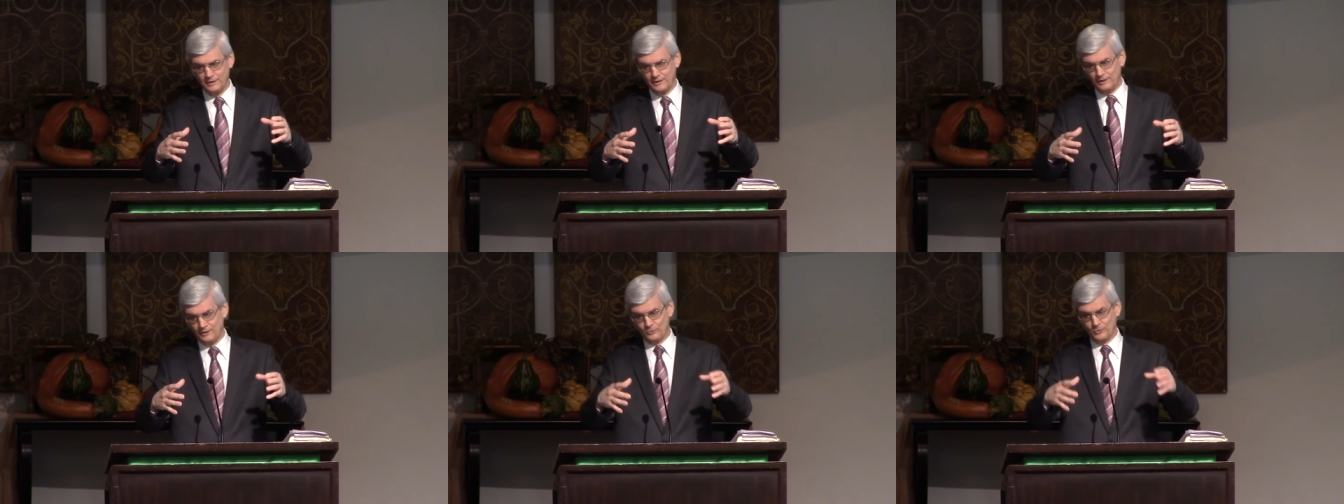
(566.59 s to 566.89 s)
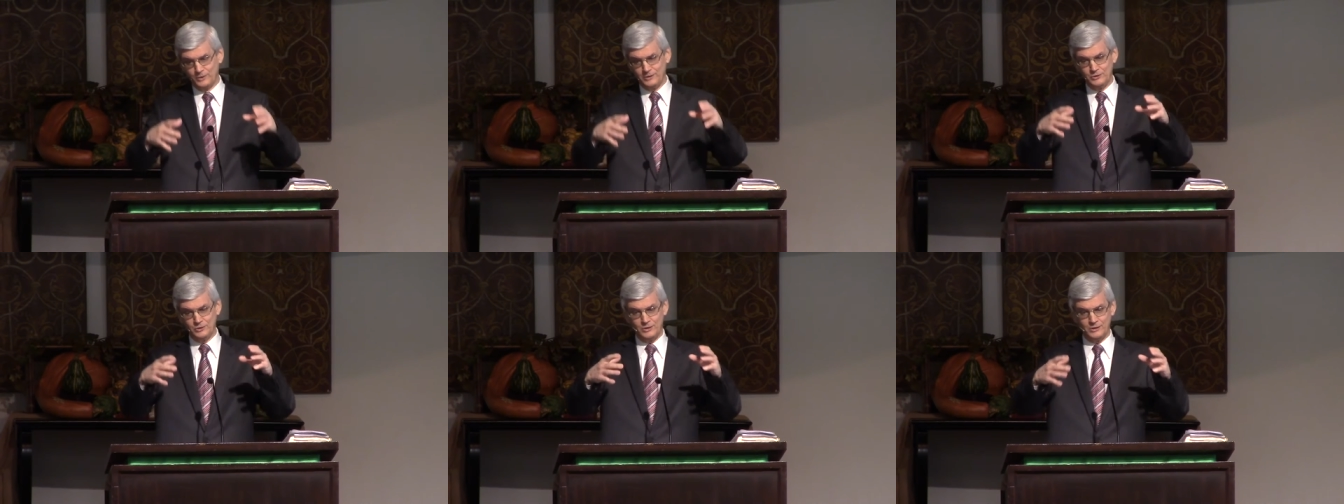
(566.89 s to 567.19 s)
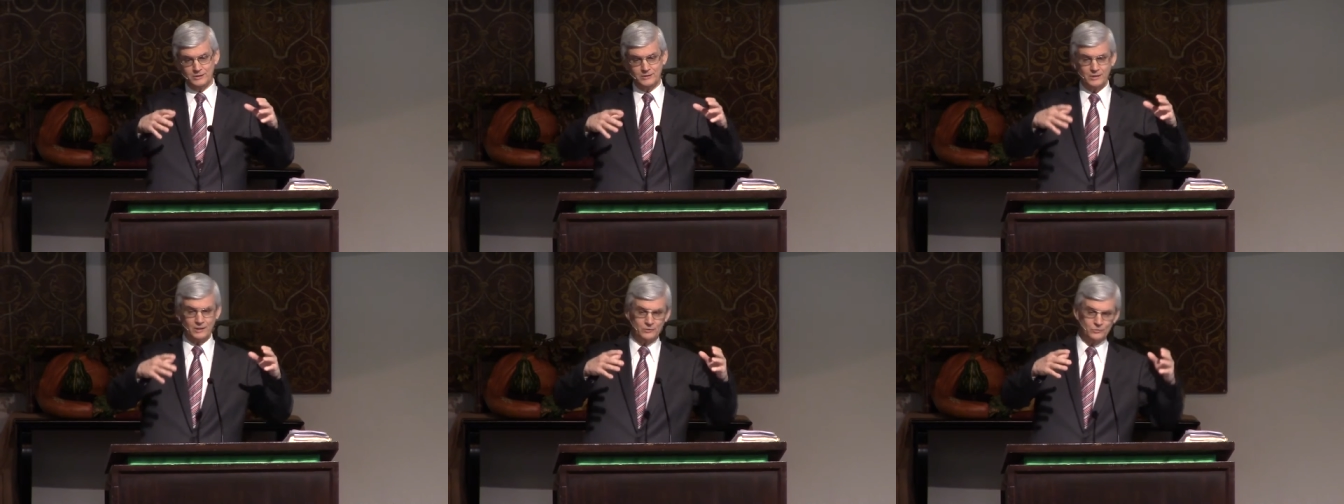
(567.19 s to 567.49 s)
And when you
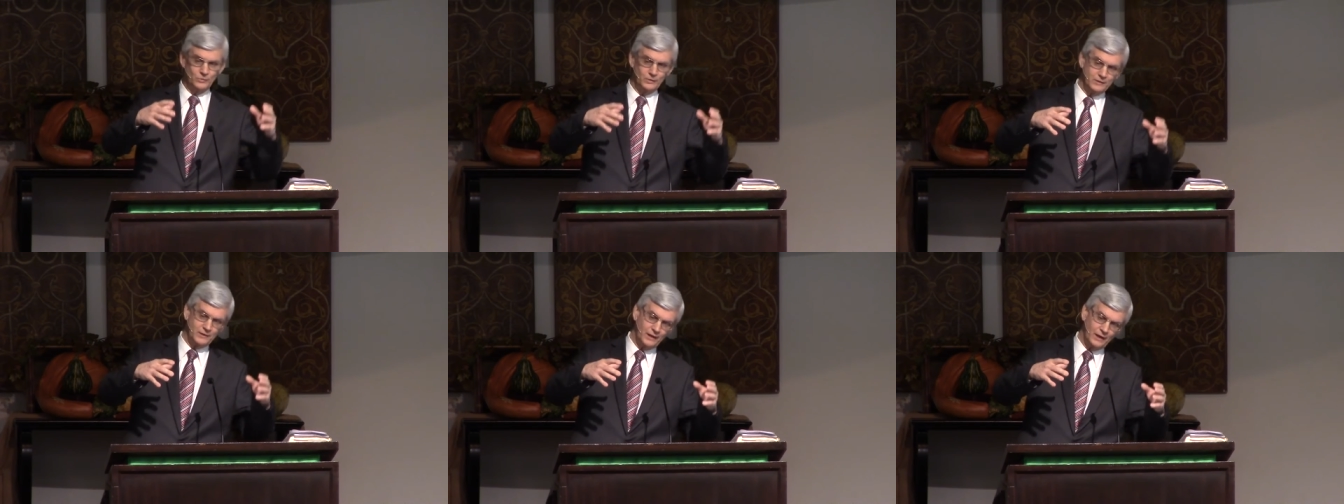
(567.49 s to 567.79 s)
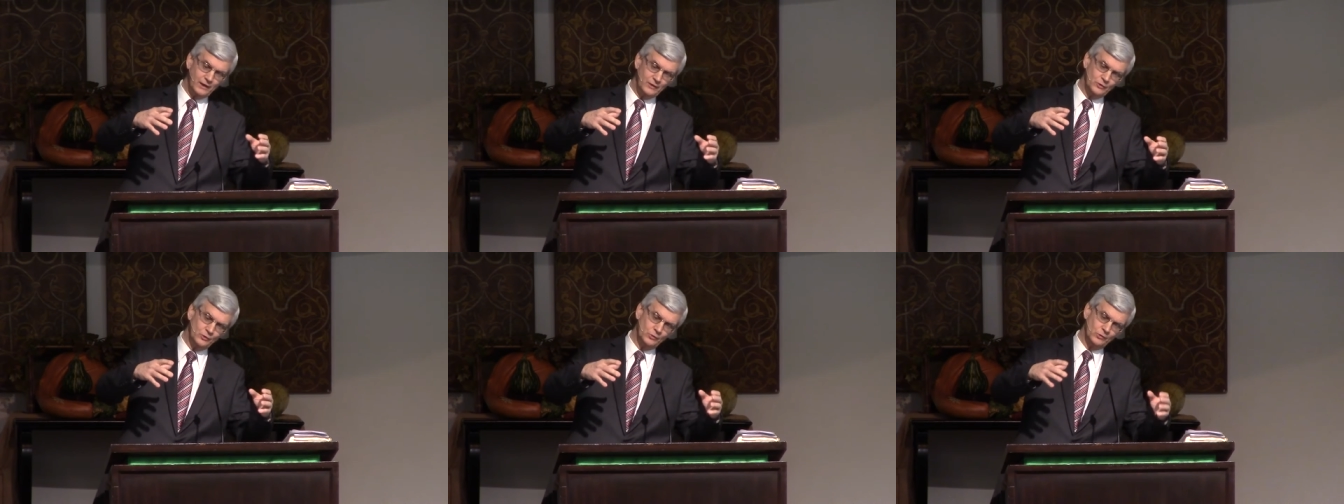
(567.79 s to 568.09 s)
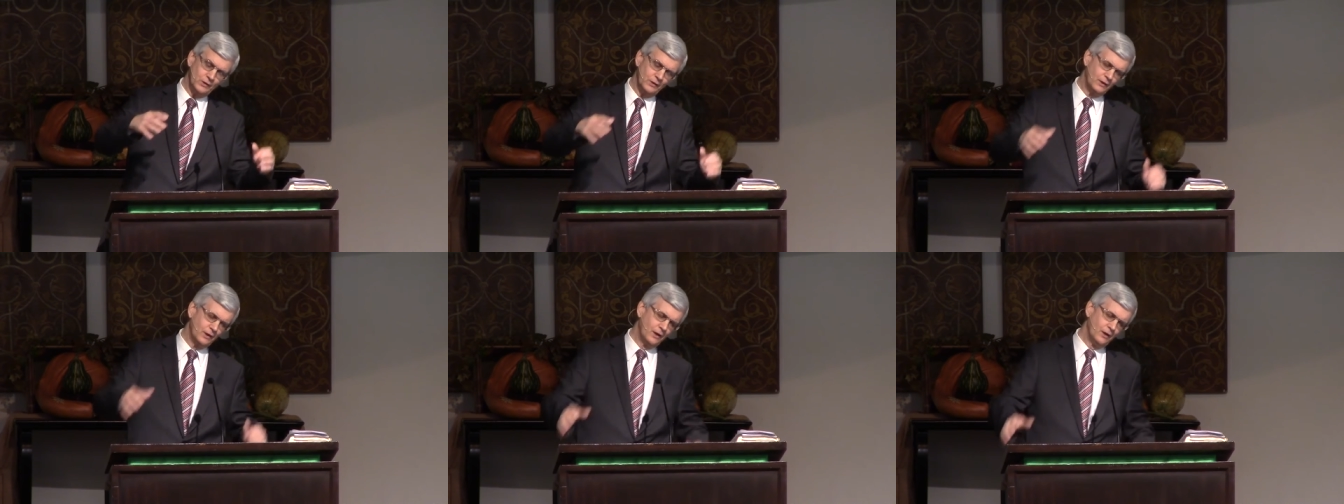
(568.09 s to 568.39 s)
get done with that, you
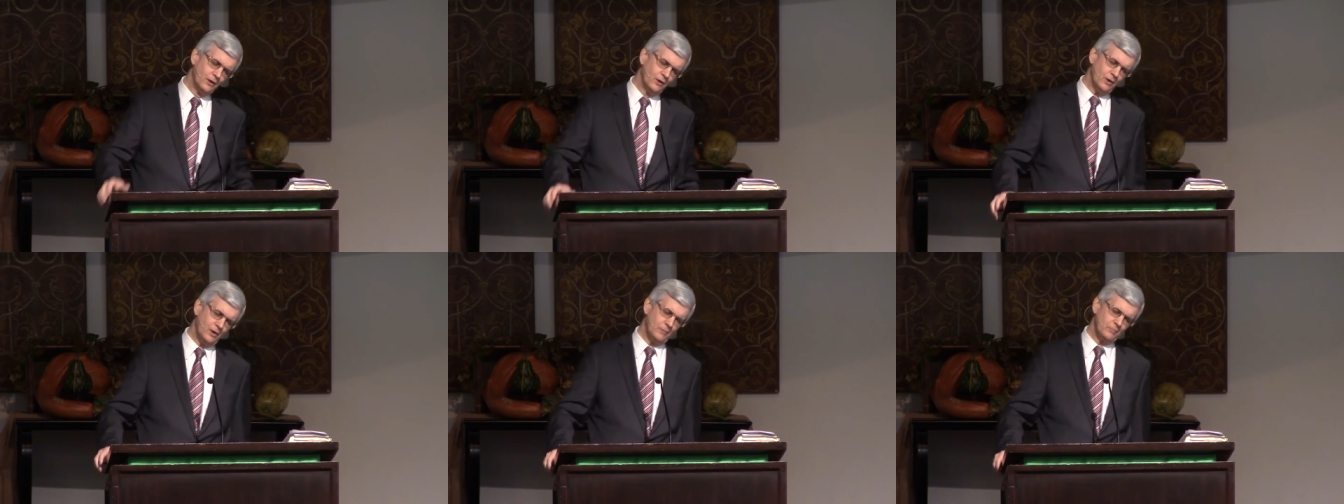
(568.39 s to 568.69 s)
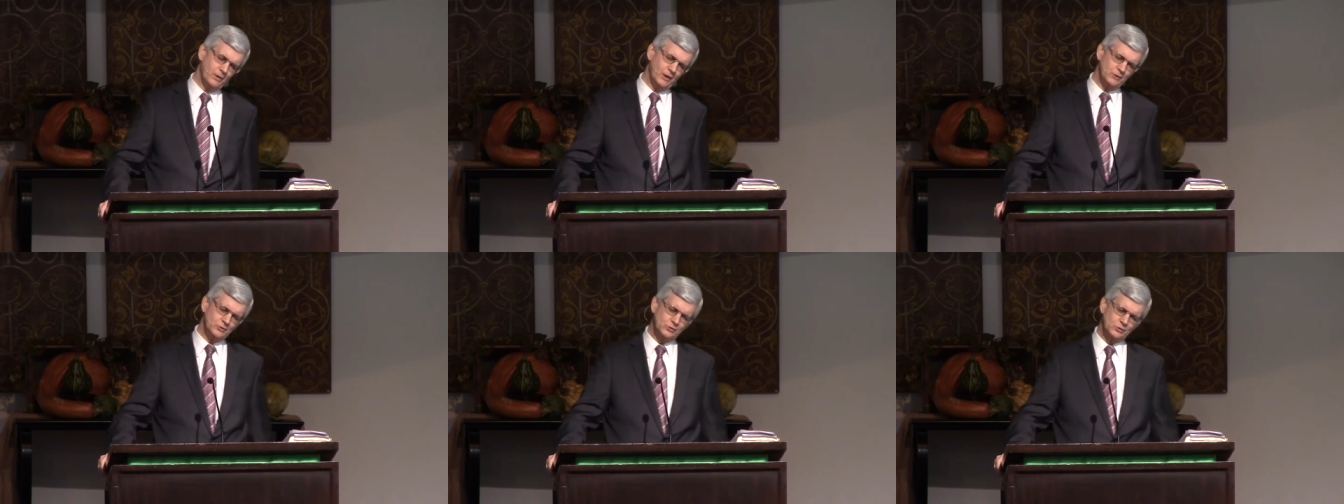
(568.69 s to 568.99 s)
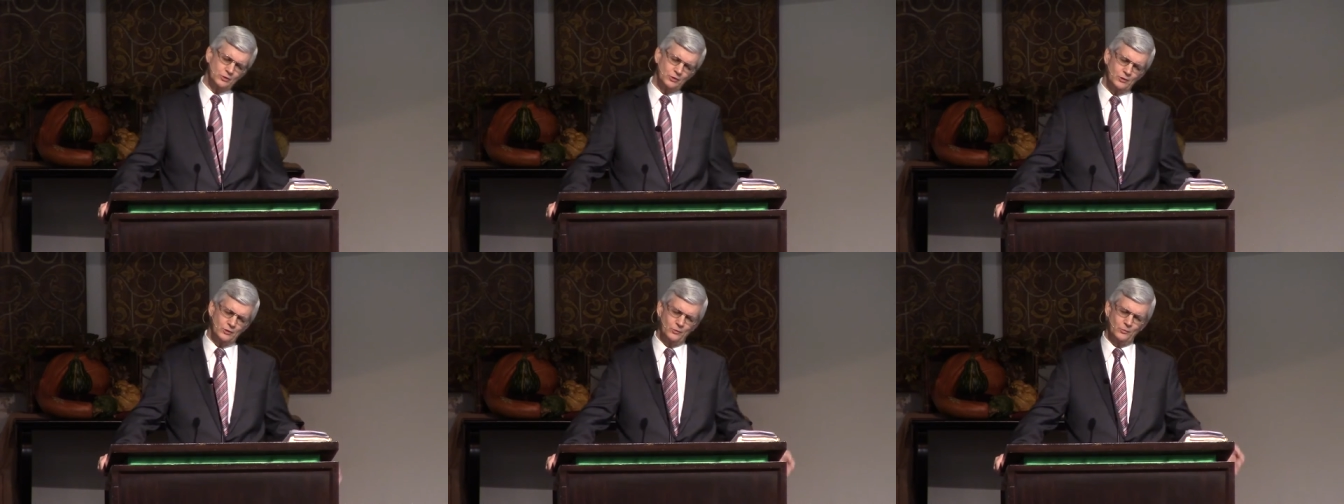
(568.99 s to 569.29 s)
think, I'm not
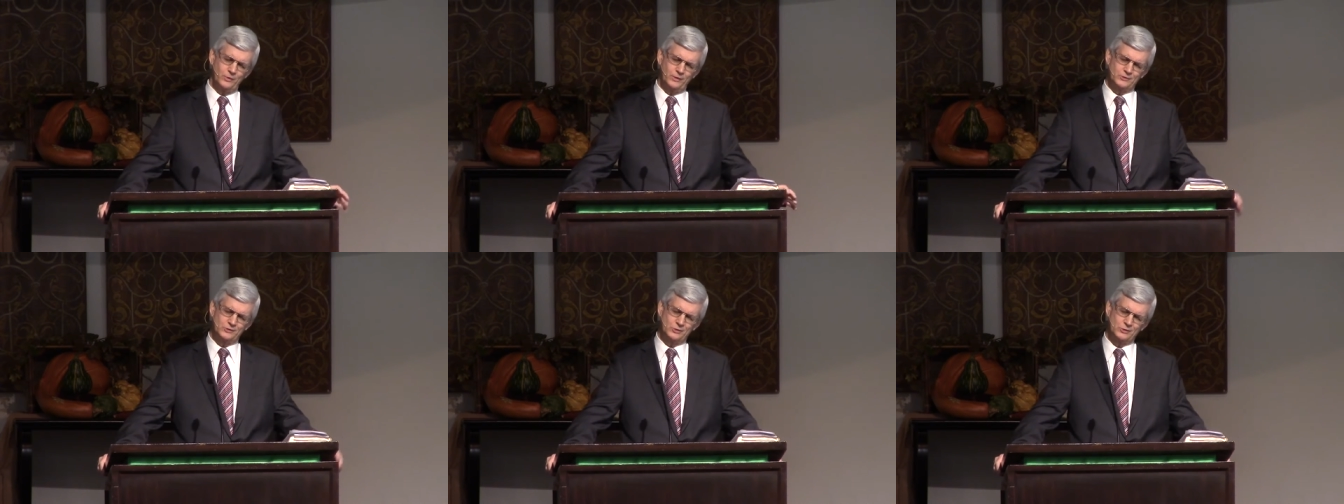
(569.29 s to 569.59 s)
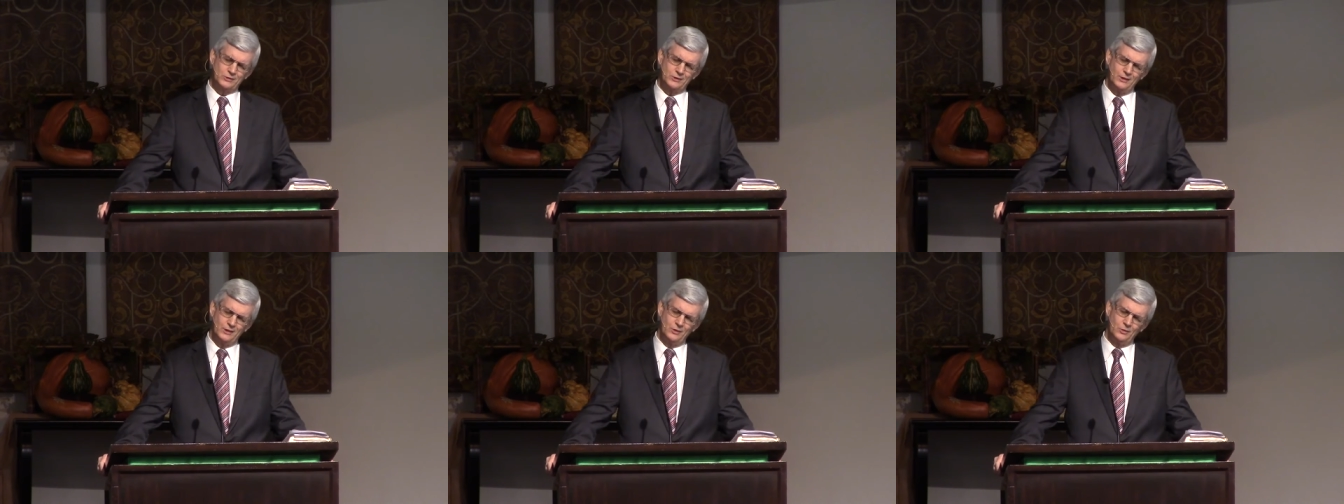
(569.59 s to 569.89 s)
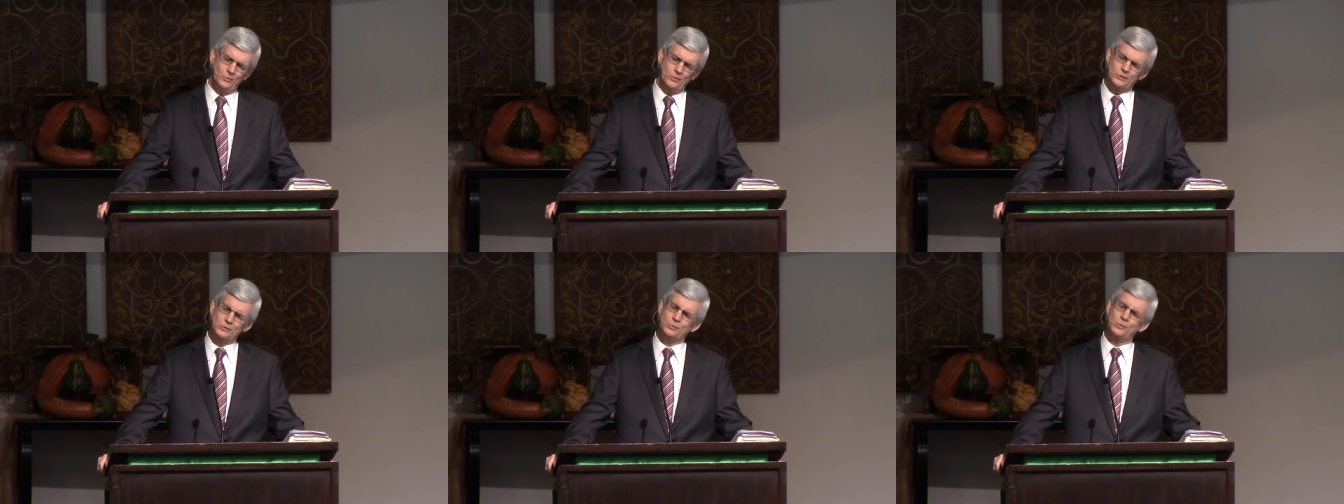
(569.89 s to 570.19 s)
sure which
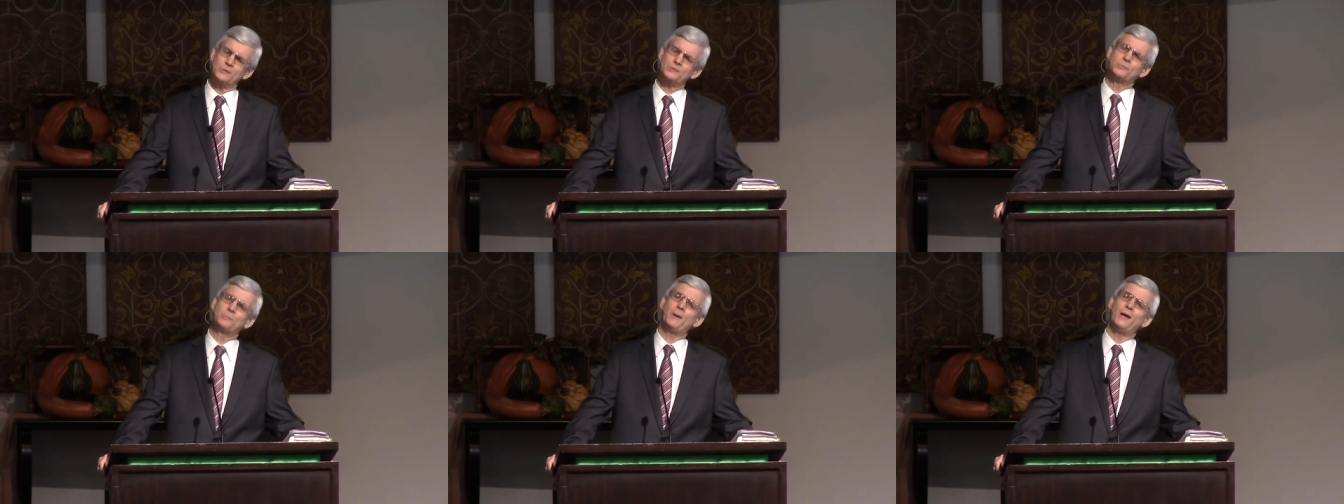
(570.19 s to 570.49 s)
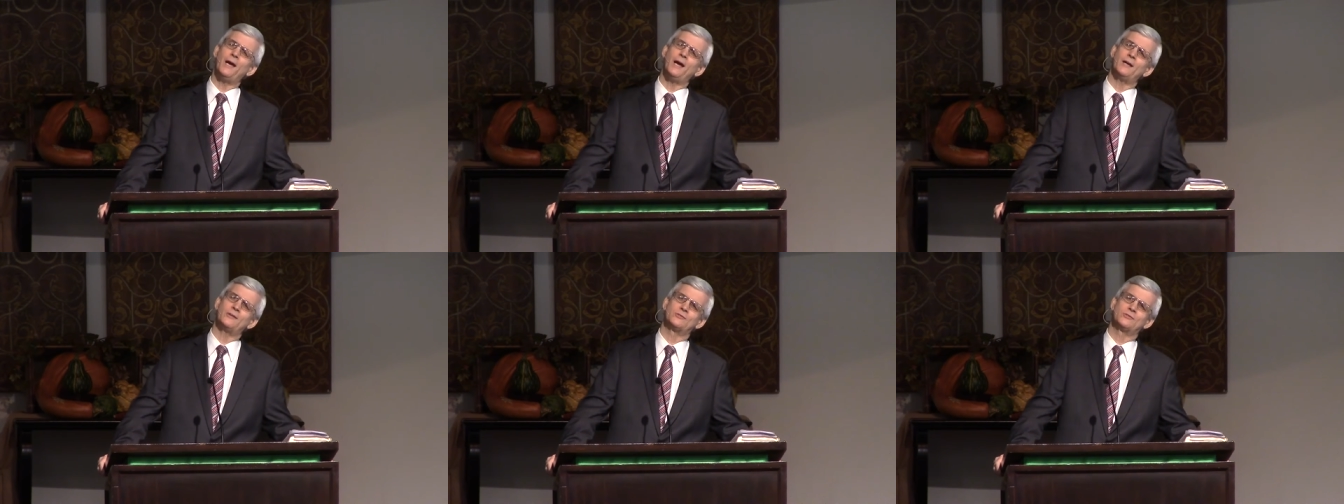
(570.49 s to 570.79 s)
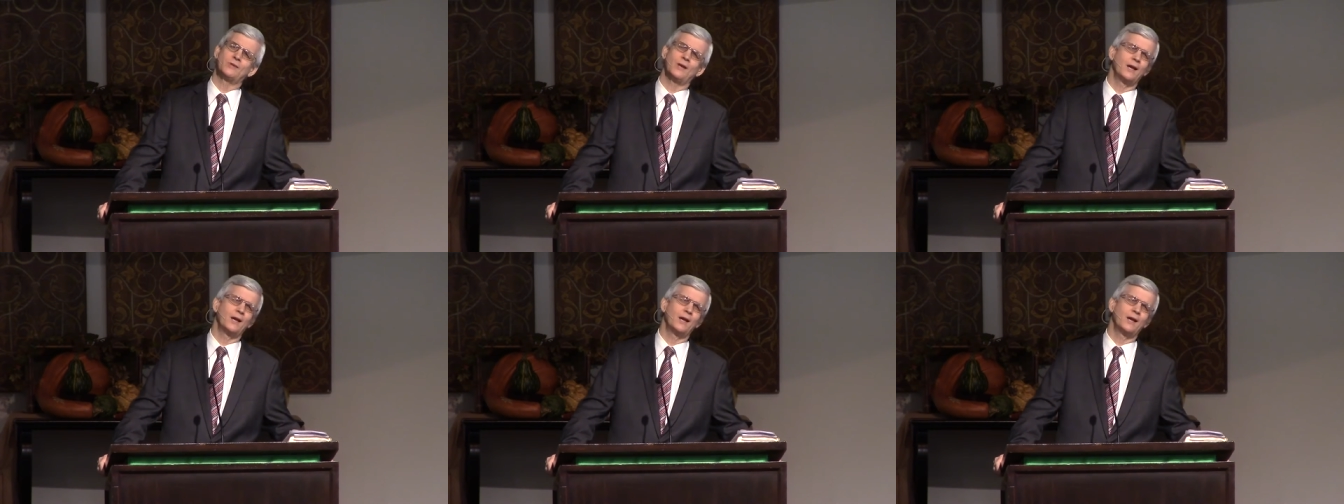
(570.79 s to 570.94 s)
which was best.